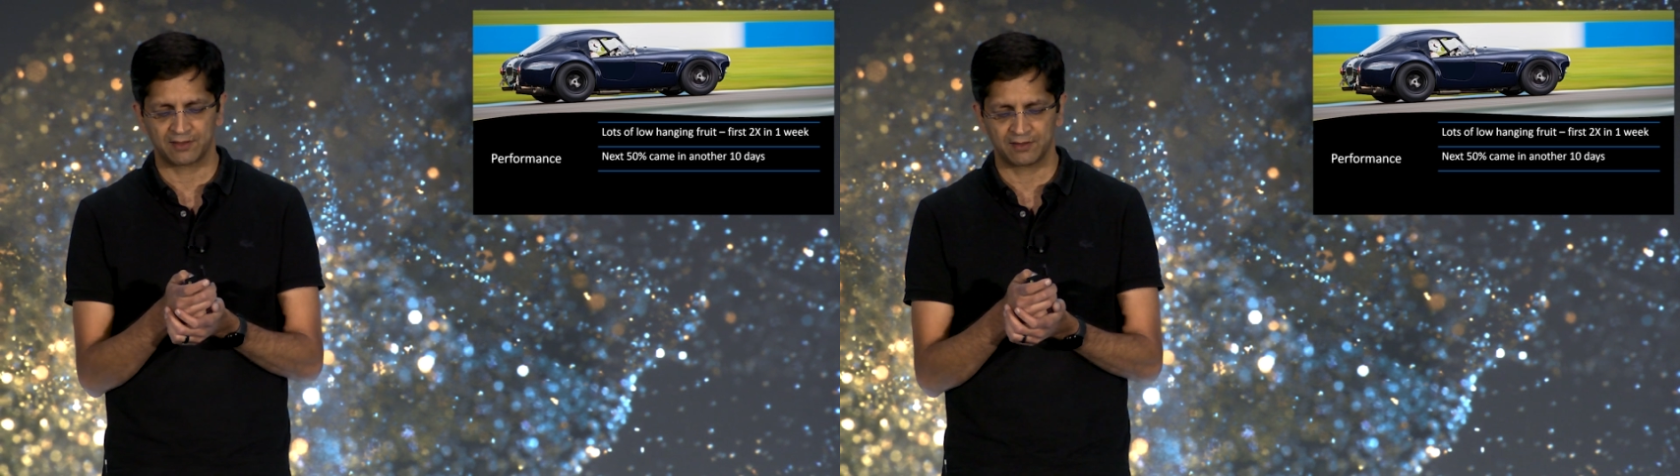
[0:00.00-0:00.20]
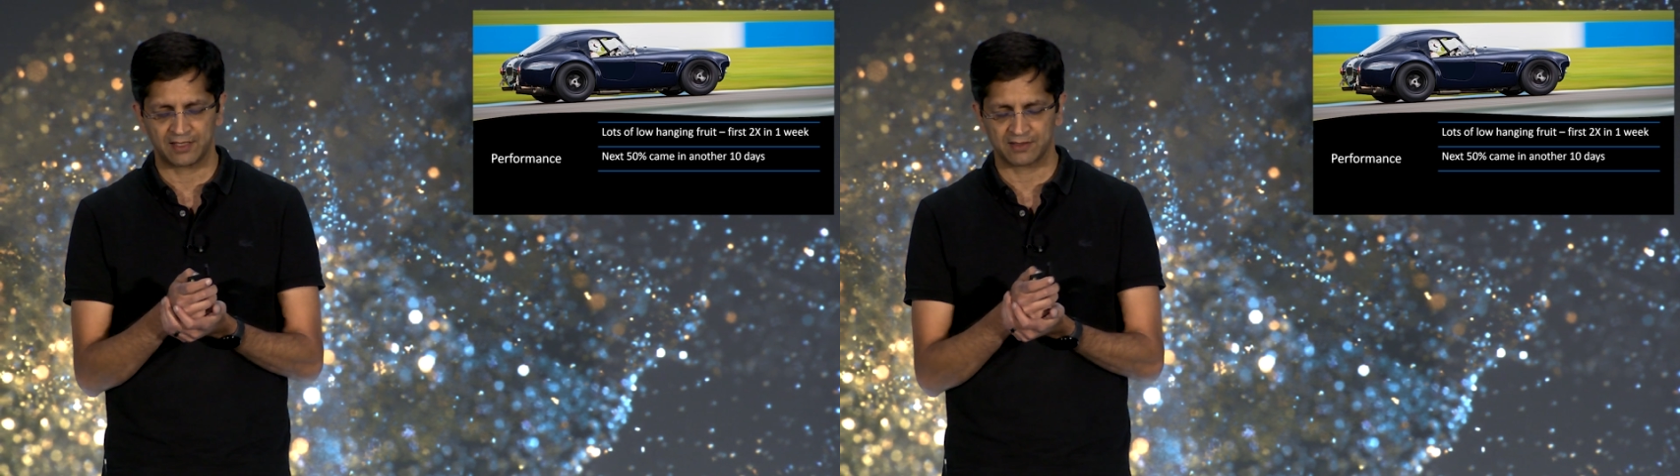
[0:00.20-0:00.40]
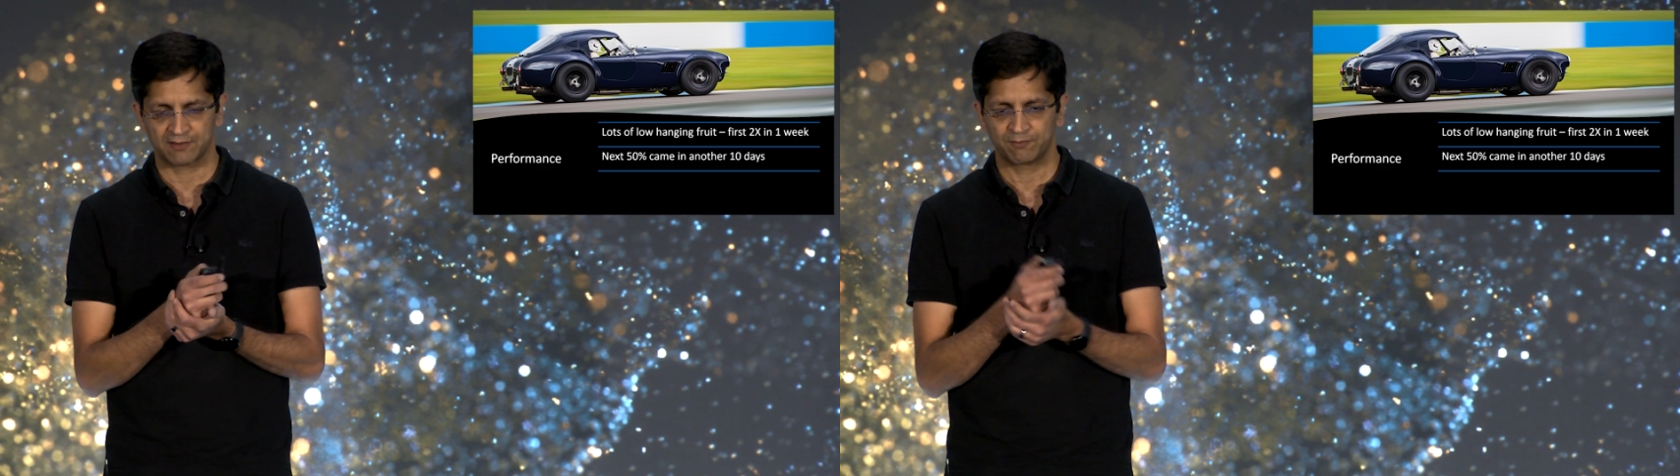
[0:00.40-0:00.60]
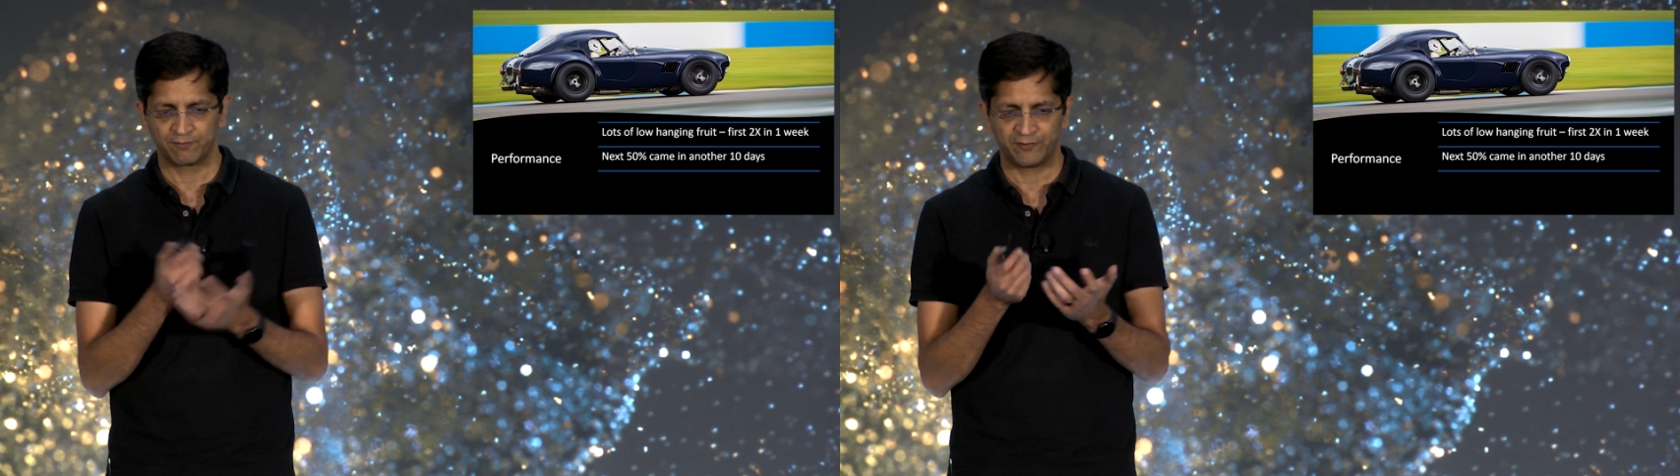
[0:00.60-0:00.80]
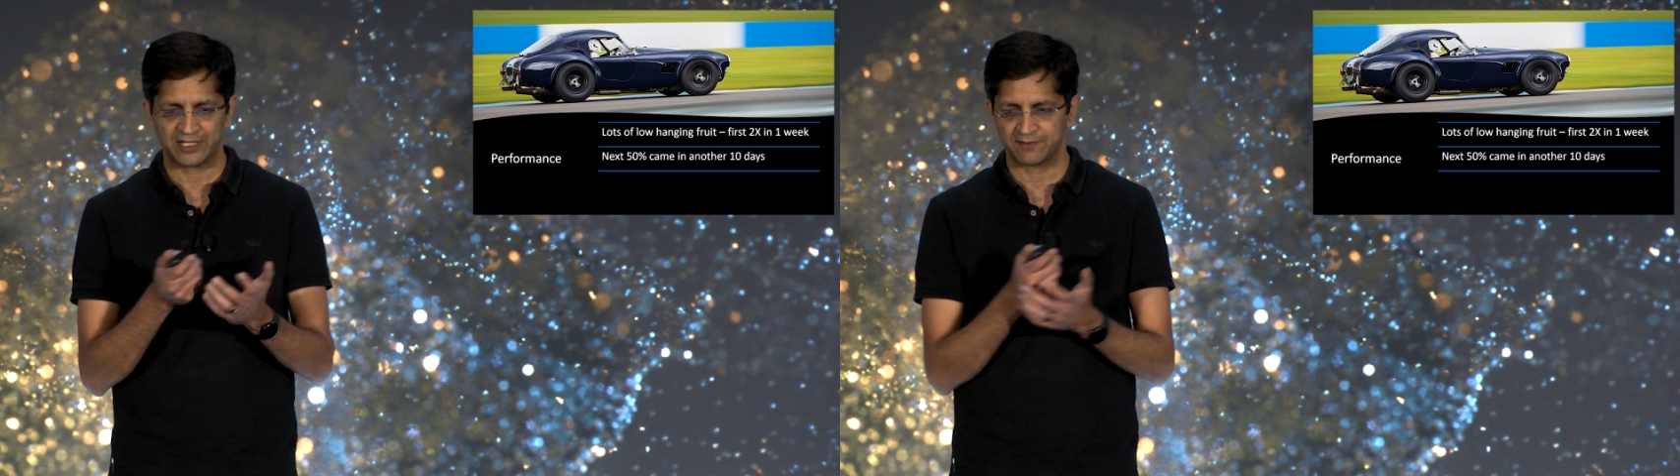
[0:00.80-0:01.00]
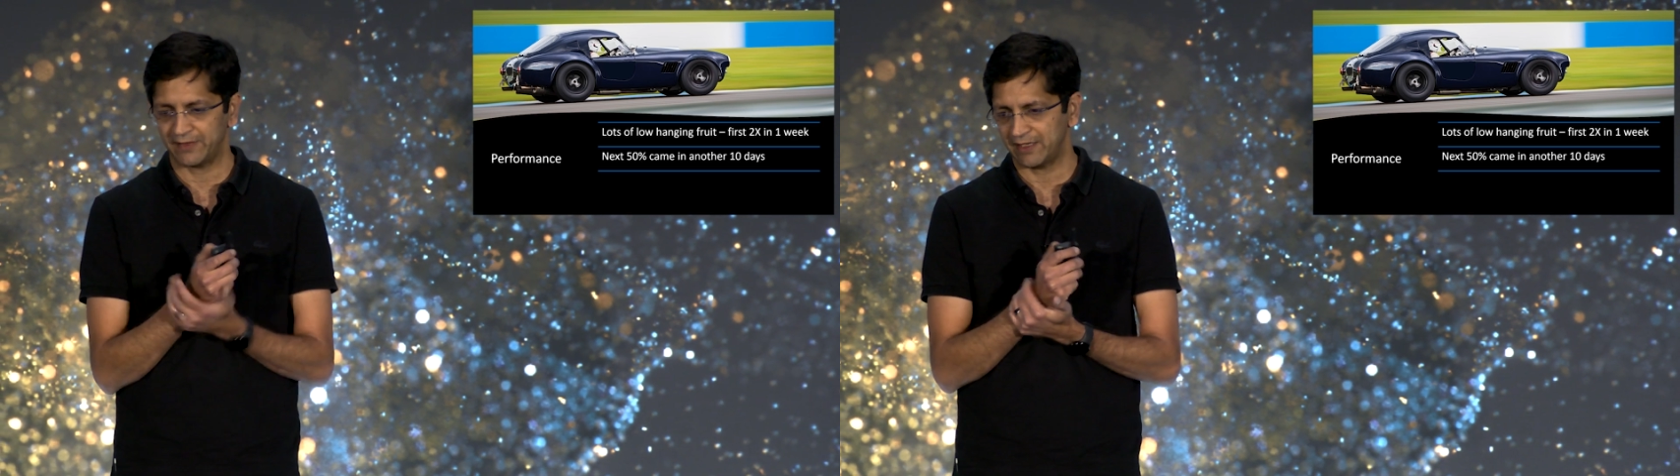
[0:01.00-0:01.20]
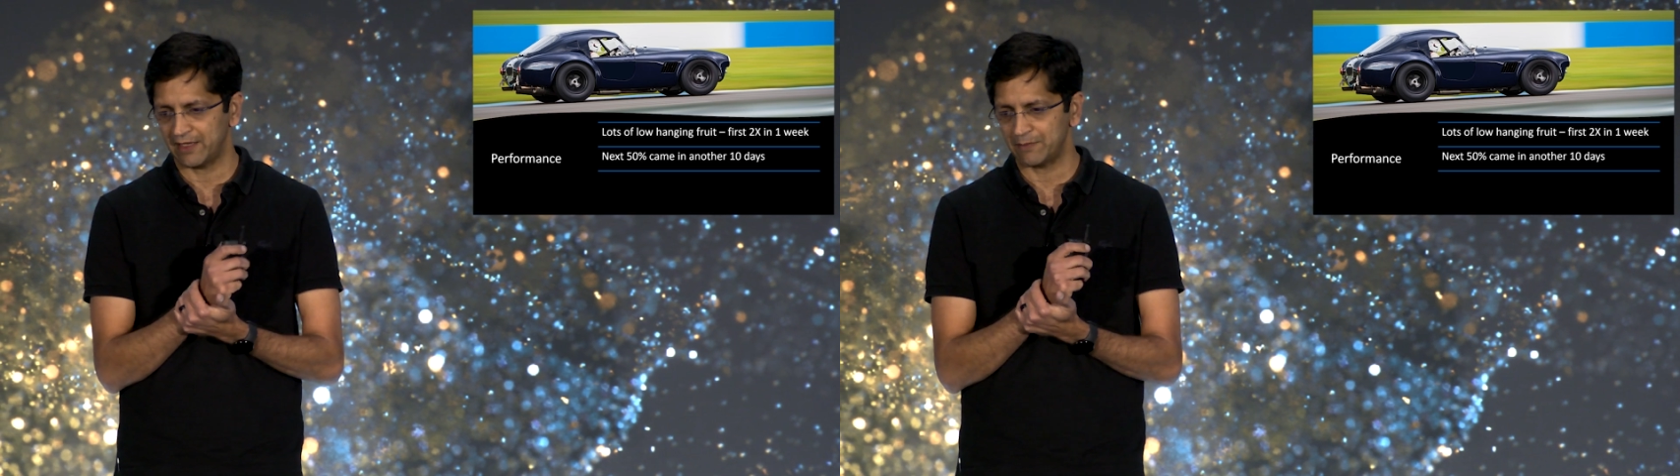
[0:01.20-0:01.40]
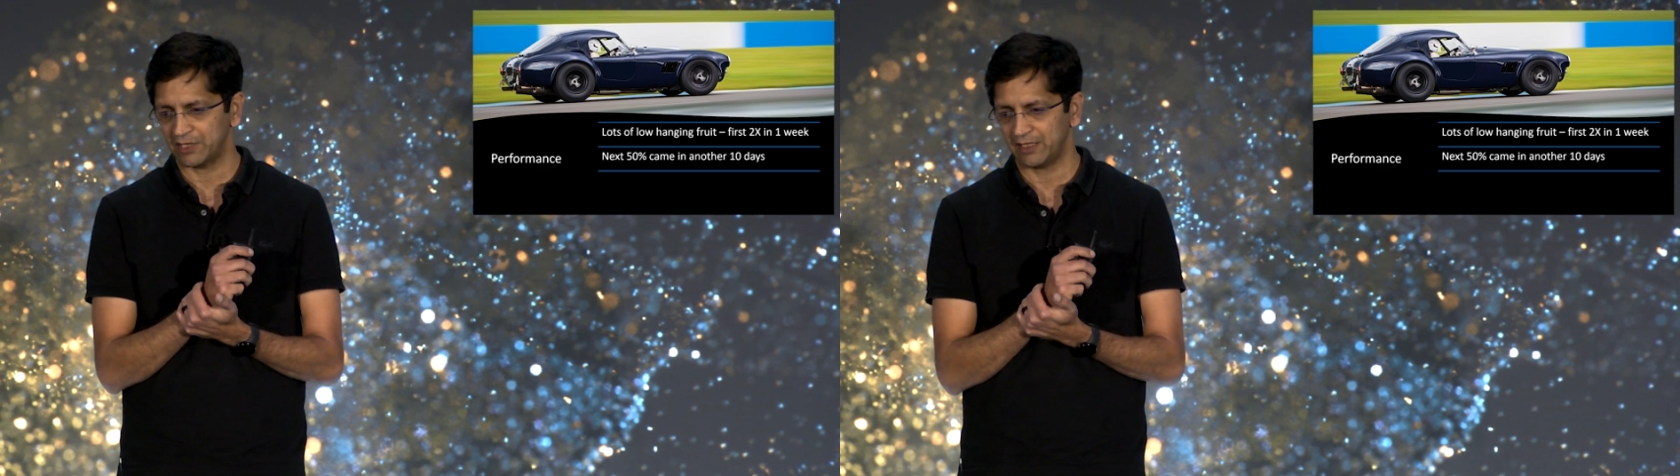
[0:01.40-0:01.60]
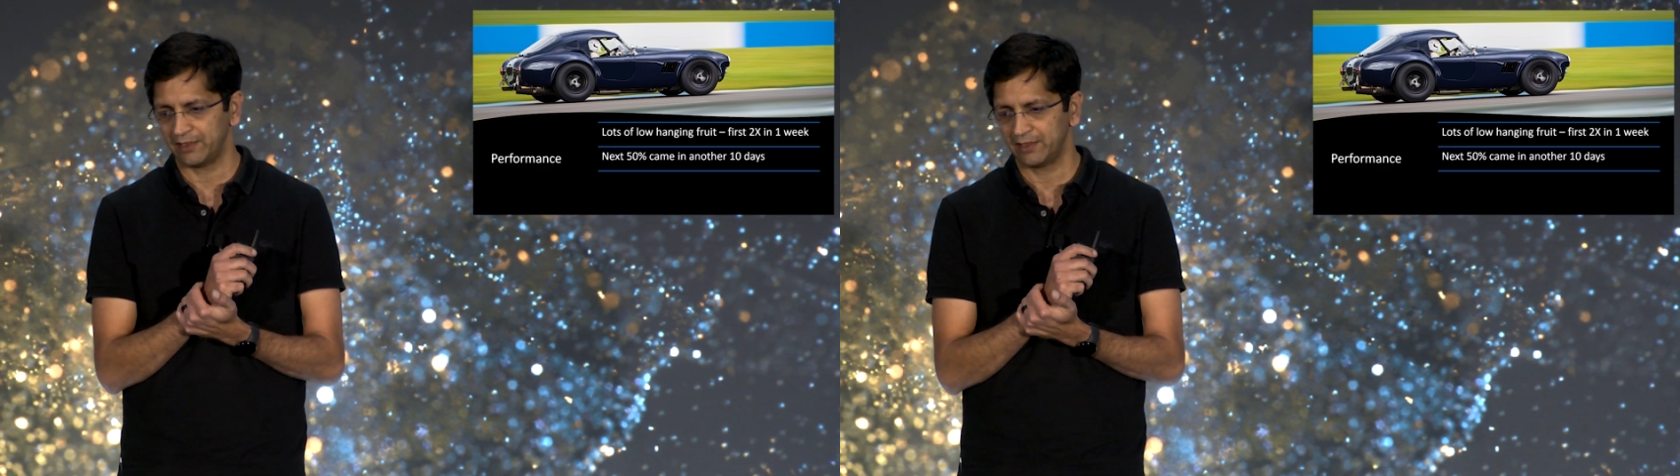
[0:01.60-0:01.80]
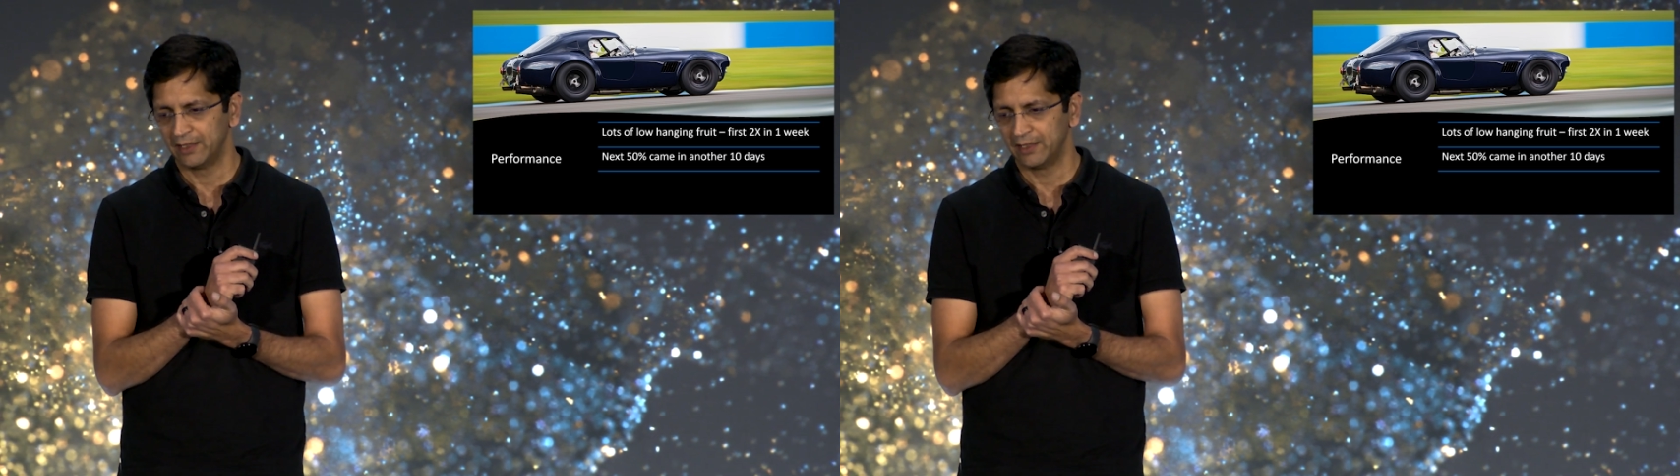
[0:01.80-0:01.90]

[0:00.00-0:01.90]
things fixed very rapidly.